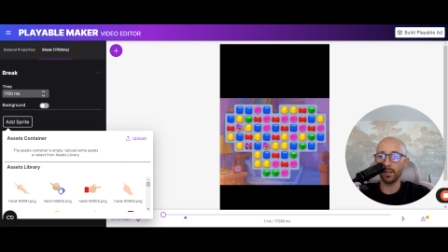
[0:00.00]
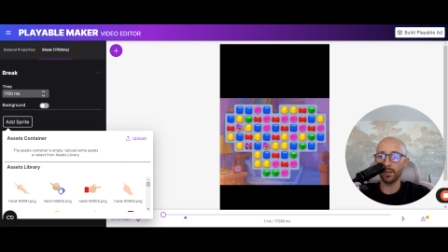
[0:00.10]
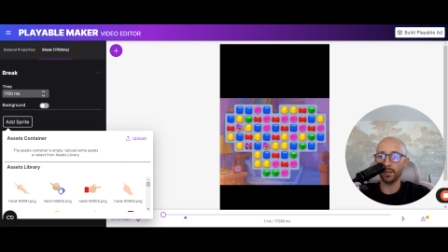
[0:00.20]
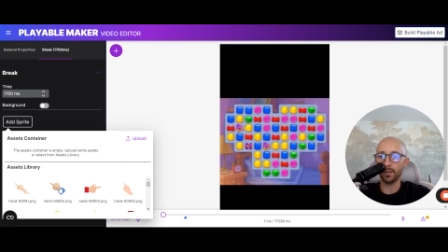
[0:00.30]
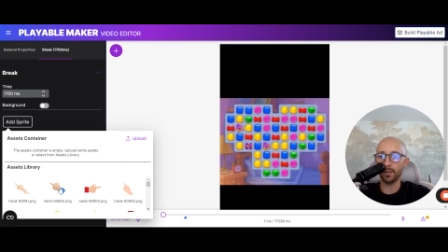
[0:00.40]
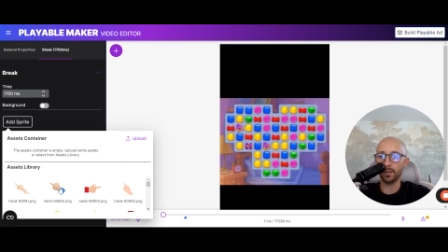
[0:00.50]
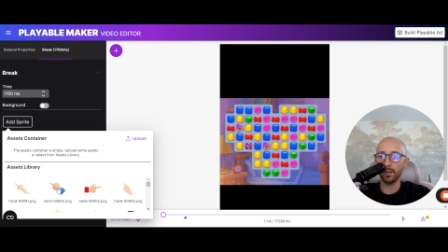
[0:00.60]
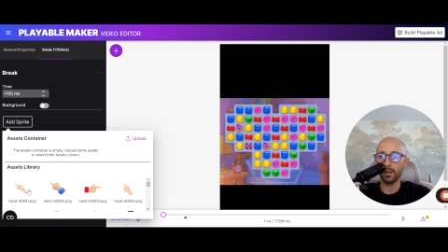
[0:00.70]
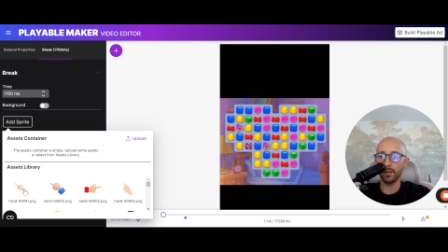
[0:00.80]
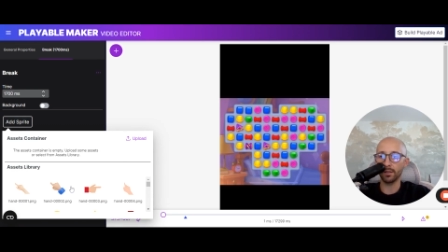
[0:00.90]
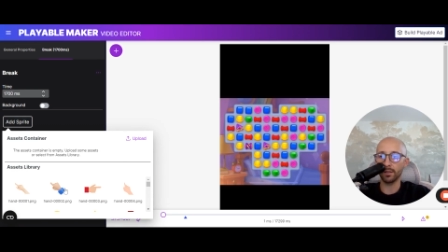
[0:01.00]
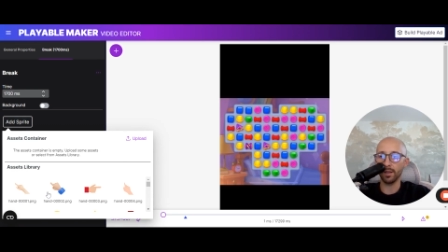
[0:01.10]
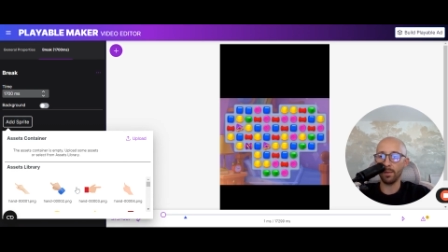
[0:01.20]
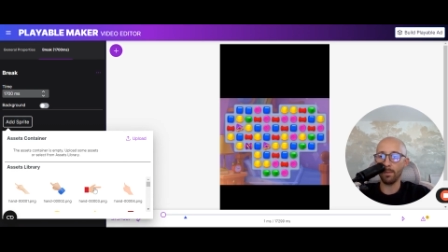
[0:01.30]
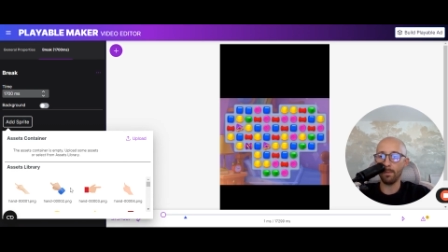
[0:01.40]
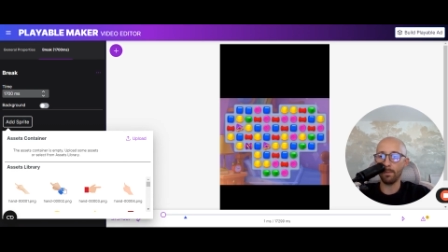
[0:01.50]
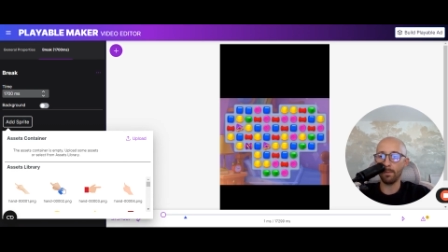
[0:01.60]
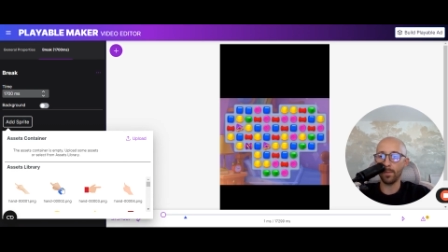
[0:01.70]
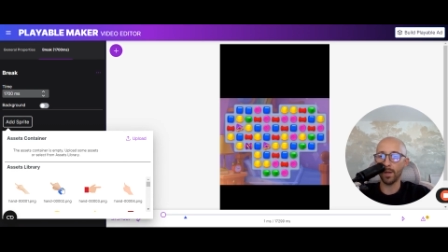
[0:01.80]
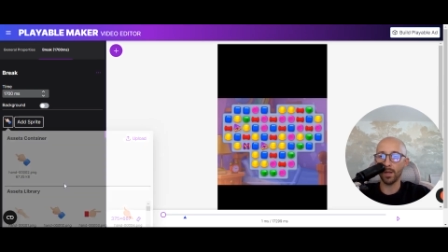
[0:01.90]
let's add
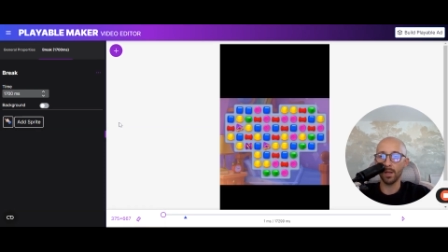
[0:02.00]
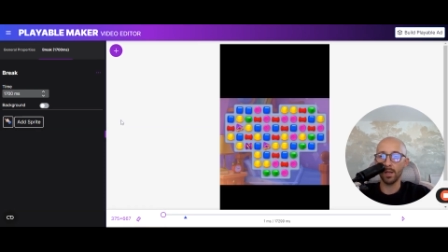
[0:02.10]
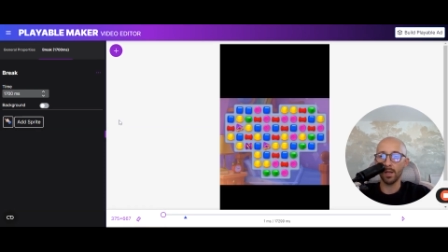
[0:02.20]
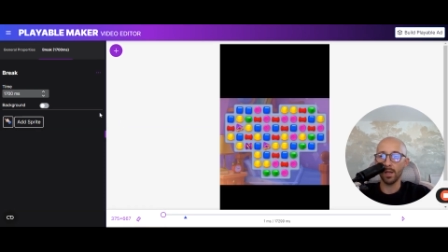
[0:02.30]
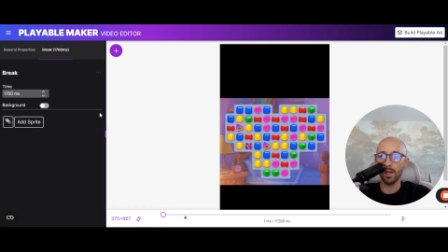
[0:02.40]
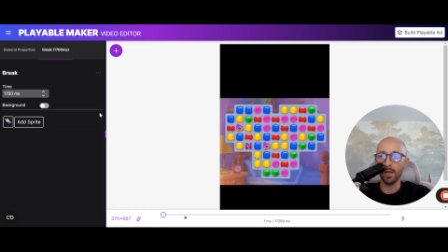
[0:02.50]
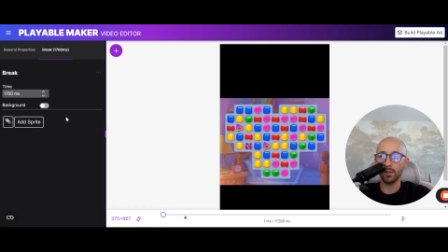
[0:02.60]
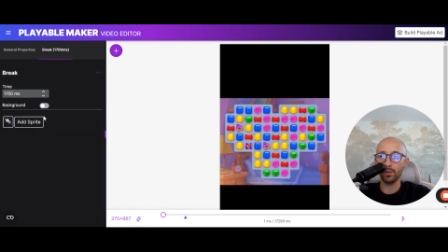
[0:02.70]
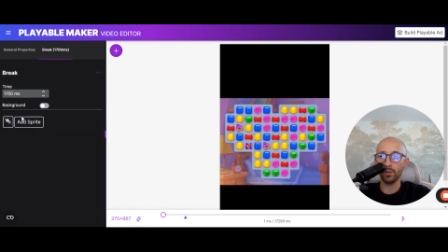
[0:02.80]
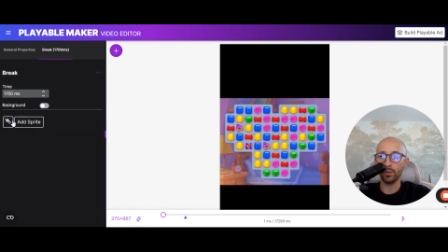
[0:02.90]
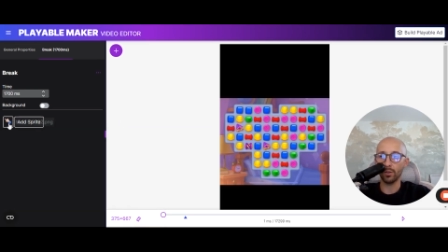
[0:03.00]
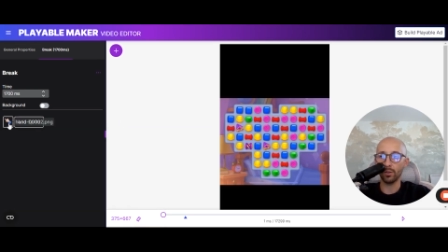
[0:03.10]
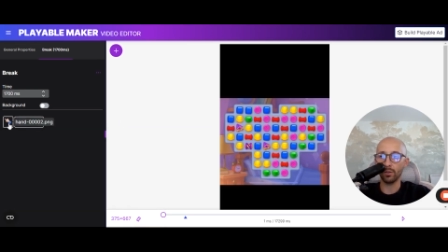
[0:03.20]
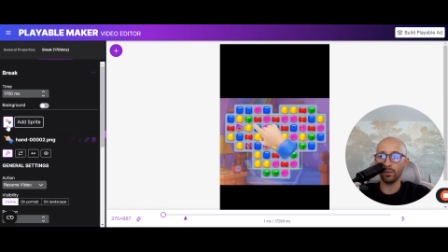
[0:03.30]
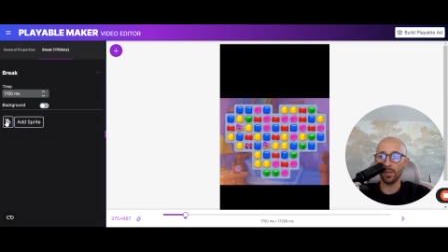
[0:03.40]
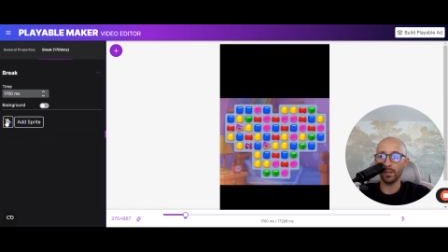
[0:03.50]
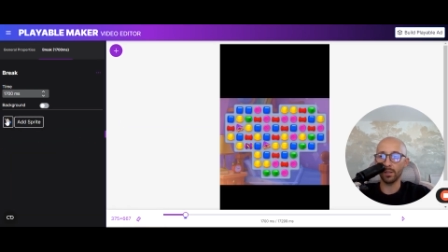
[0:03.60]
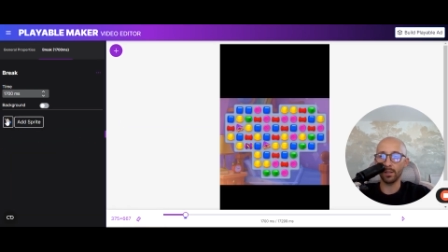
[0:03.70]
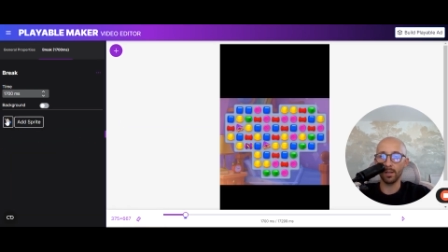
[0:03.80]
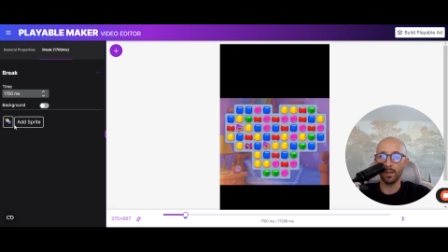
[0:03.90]
some hand gesture to
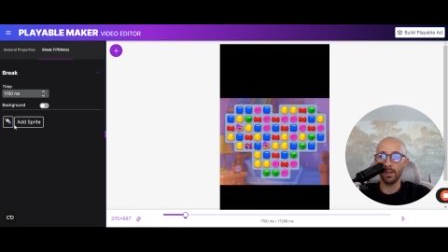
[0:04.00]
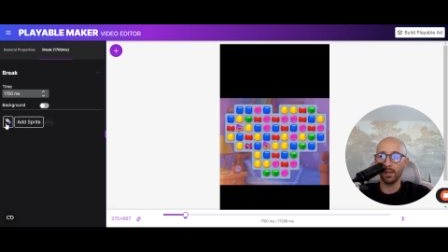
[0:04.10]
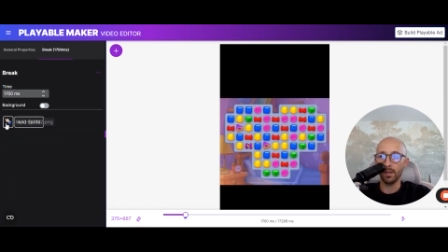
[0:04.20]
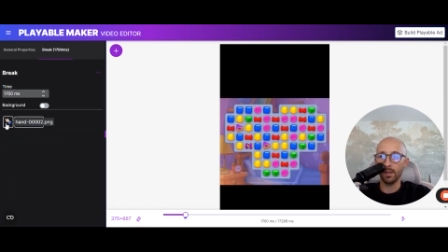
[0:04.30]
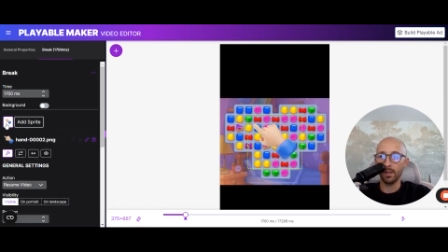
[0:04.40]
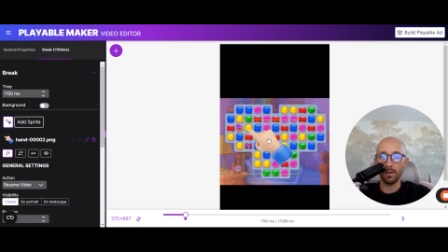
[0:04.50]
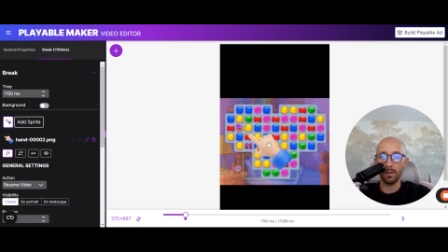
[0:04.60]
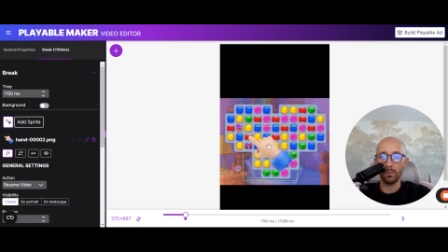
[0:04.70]
it. I